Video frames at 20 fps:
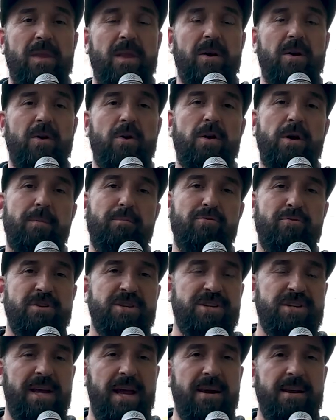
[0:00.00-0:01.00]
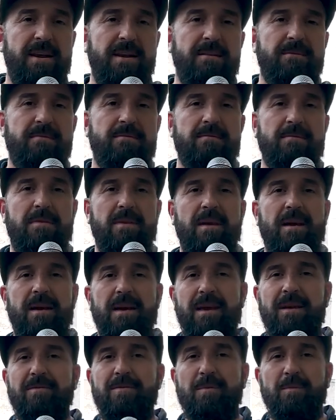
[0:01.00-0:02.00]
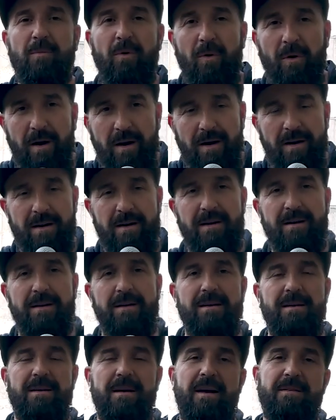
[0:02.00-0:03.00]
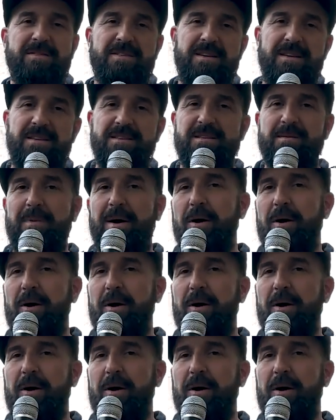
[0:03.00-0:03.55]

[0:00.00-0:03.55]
could appreciate it even more. I've seen this in my